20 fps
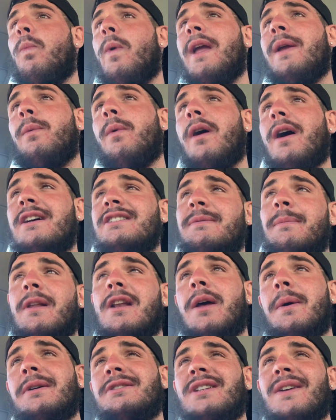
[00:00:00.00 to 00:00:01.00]
Weight wise, I'm the
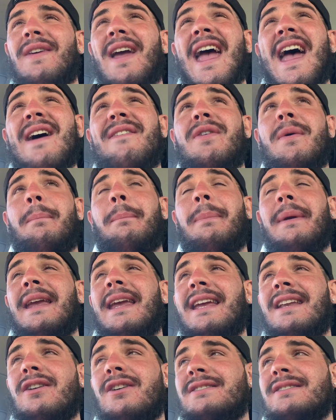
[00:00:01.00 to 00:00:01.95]
lowest I've ever been.